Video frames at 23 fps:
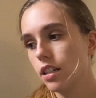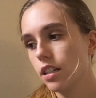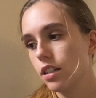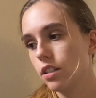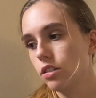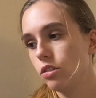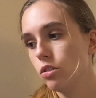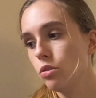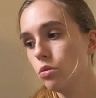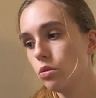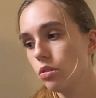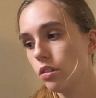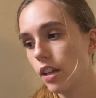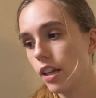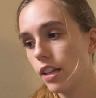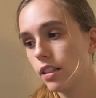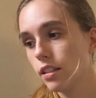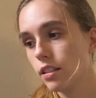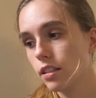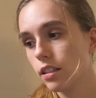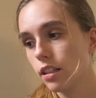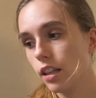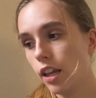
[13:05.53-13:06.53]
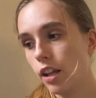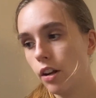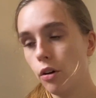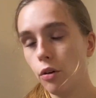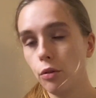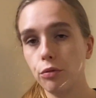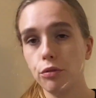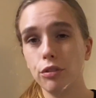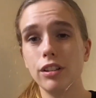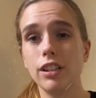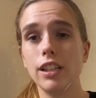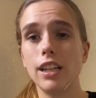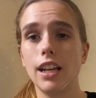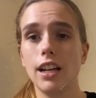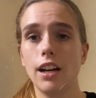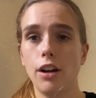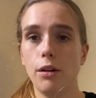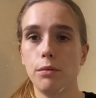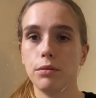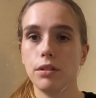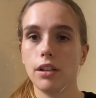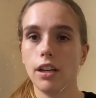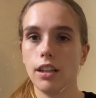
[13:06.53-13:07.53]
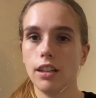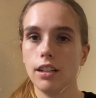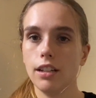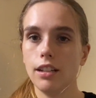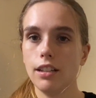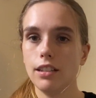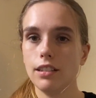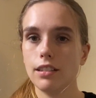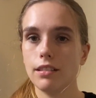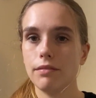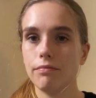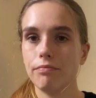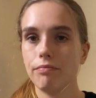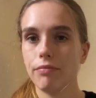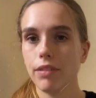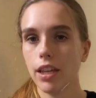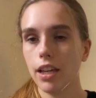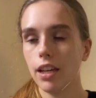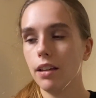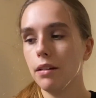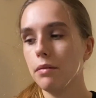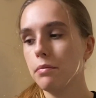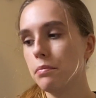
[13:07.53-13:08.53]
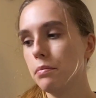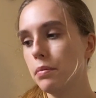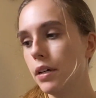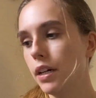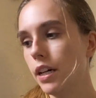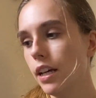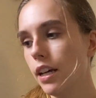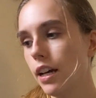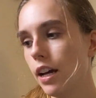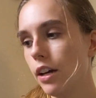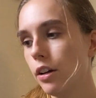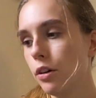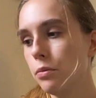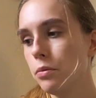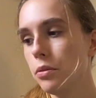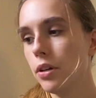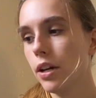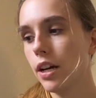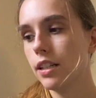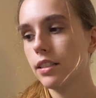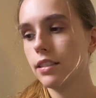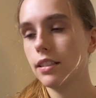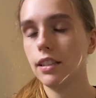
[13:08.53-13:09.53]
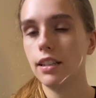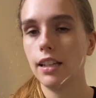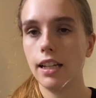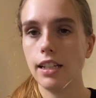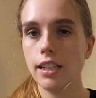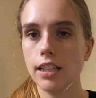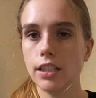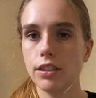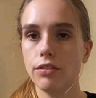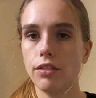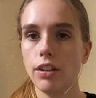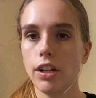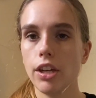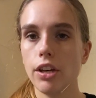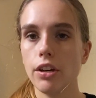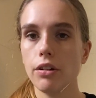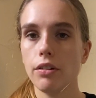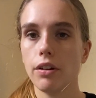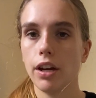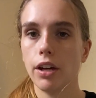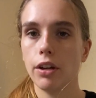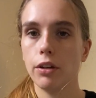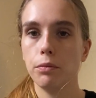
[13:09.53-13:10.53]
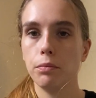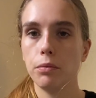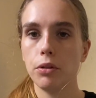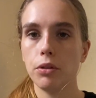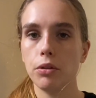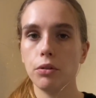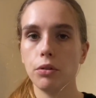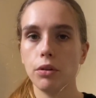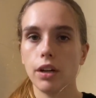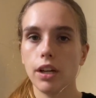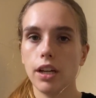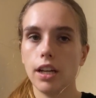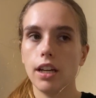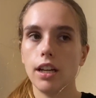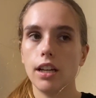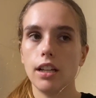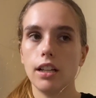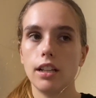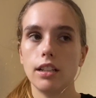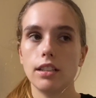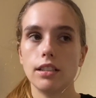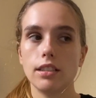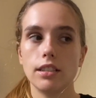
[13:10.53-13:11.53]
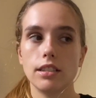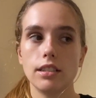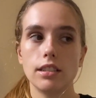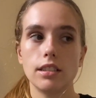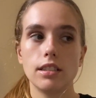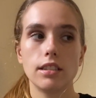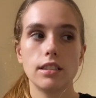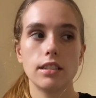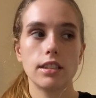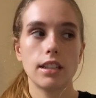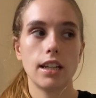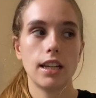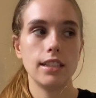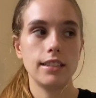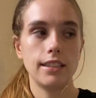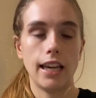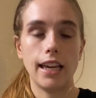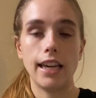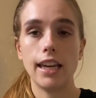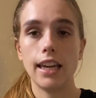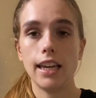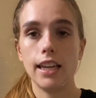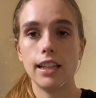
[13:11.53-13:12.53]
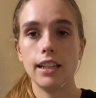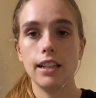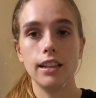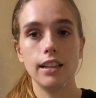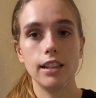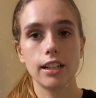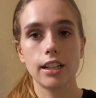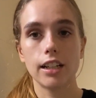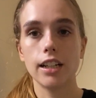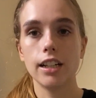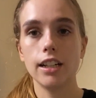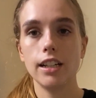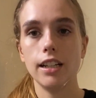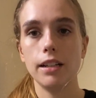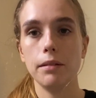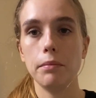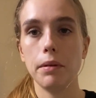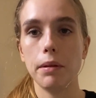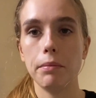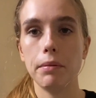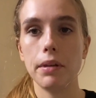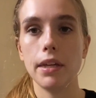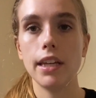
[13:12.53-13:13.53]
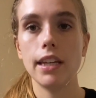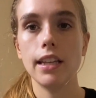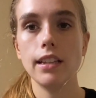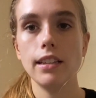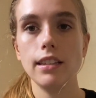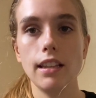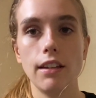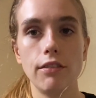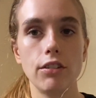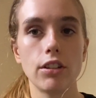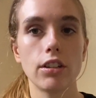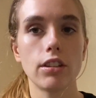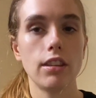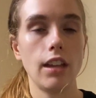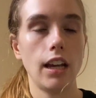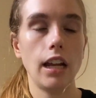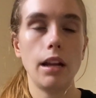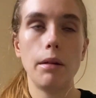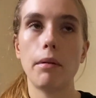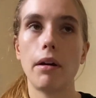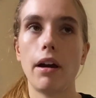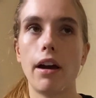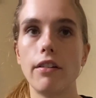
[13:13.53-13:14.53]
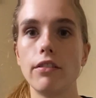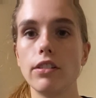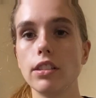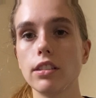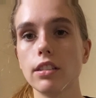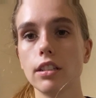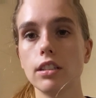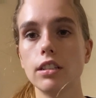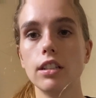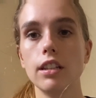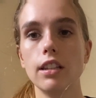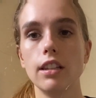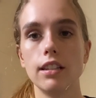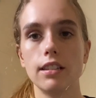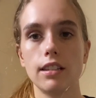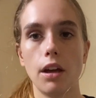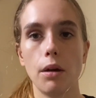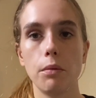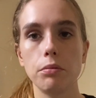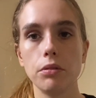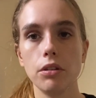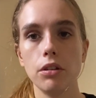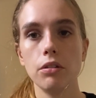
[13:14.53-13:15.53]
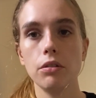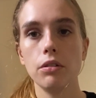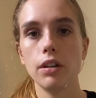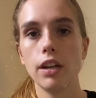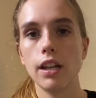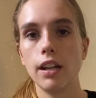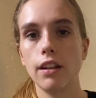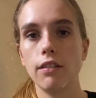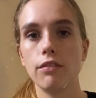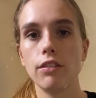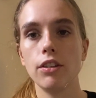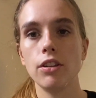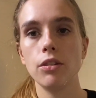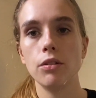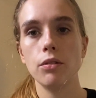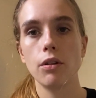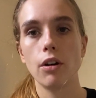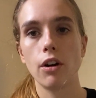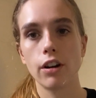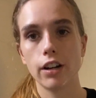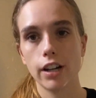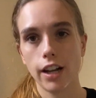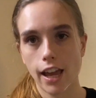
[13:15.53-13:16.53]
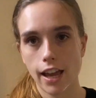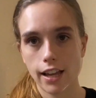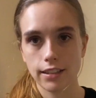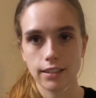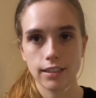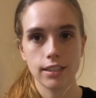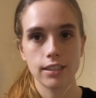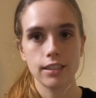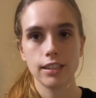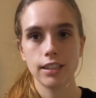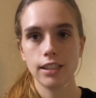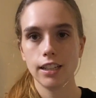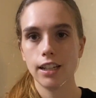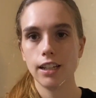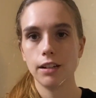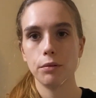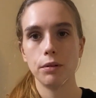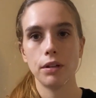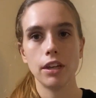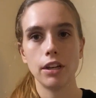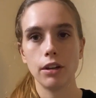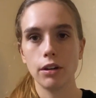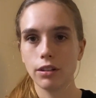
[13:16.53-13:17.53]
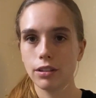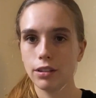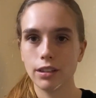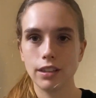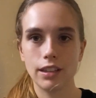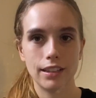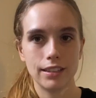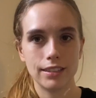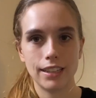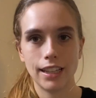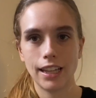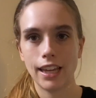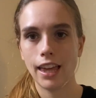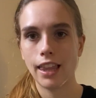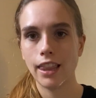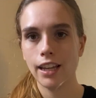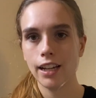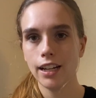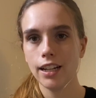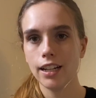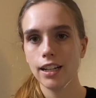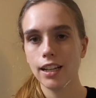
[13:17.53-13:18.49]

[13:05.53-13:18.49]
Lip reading: 2 cents and hopefully it helps others. But I hope you guys like this video. I hope you can take it and learn, and maybe if you're thinking about having surgery, this helps you, and if you already had surgery, we can go through this together.